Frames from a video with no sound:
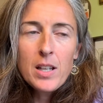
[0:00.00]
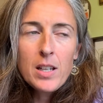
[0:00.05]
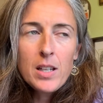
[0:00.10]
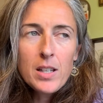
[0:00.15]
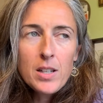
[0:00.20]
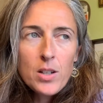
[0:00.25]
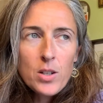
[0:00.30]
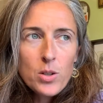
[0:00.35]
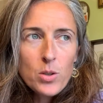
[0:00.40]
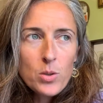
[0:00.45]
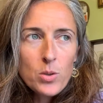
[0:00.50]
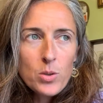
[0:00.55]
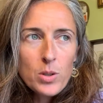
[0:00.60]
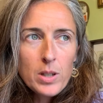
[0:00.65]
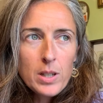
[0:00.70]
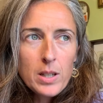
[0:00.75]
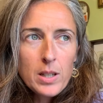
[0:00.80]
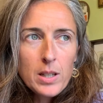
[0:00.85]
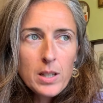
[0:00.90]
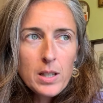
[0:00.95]

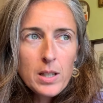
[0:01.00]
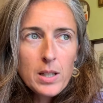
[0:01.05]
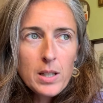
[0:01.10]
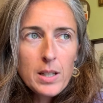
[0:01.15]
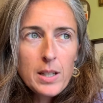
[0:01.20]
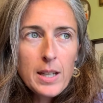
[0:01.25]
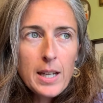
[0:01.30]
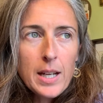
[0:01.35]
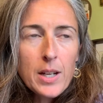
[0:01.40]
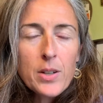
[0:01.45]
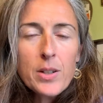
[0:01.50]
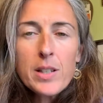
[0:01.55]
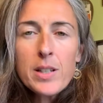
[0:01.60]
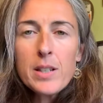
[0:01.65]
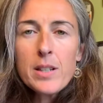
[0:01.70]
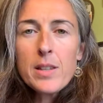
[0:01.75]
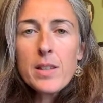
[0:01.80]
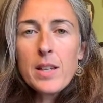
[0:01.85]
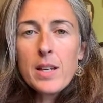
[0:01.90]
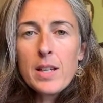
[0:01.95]
An
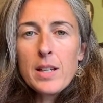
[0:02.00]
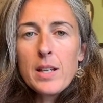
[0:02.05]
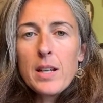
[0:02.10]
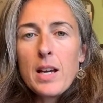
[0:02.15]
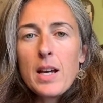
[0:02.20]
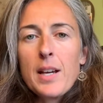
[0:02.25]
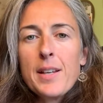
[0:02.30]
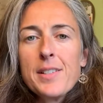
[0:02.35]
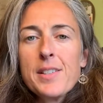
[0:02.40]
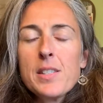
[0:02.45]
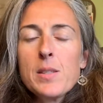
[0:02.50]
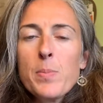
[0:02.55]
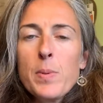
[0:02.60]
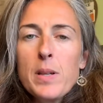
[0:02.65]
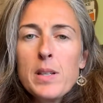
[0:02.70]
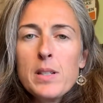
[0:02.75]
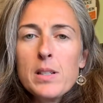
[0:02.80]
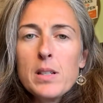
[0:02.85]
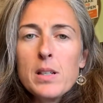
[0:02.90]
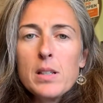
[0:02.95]
area that I
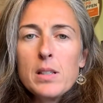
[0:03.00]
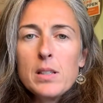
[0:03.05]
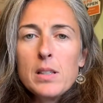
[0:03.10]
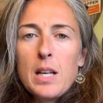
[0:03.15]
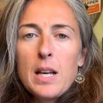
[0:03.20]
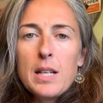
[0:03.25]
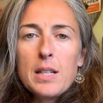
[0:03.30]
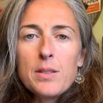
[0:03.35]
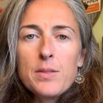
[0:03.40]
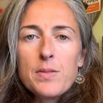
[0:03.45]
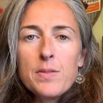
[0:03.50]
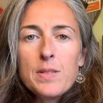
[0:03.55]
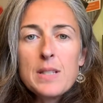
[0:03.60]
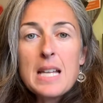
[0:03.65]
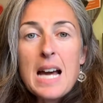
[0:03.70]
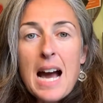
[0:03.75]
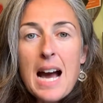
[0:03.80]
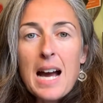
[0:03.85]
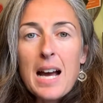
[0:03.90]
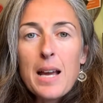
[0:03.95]
spend a lot of
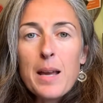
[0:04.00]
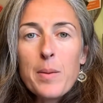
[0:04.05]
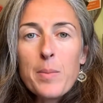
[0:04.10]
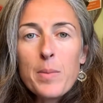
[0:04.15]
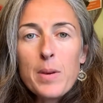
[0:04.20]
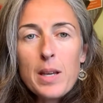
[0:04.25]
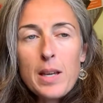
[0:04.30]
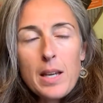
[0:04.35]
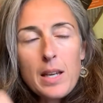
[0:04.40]
time